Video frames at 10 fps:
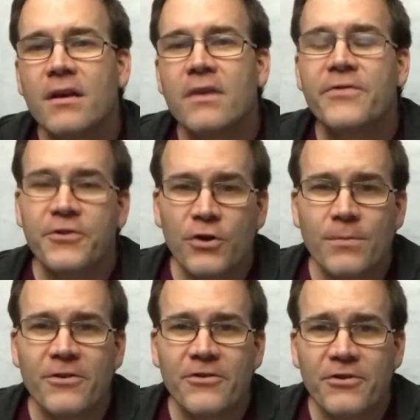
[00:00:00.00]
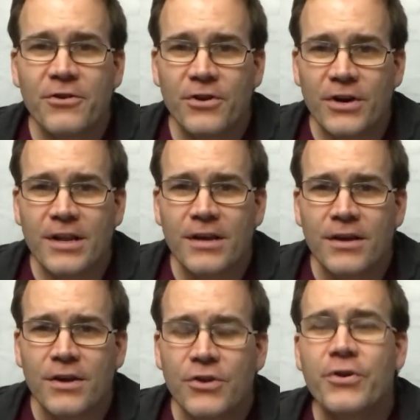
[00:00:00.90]
If the terms are still good,
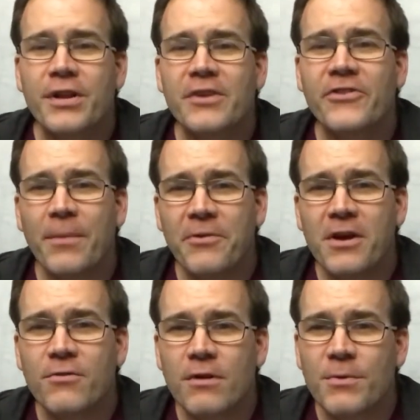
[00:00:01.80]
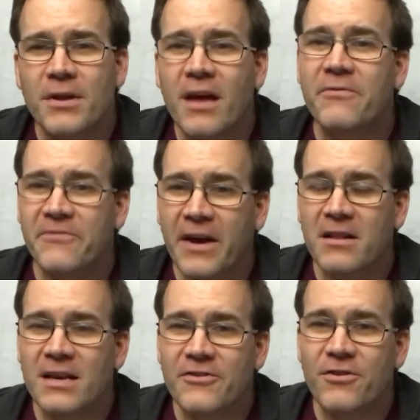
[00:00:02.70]
you can accept the agreement and
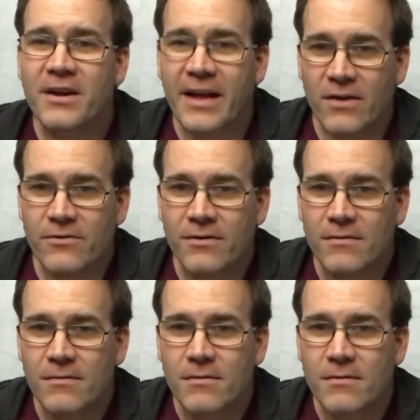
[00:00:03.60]
finalize your account.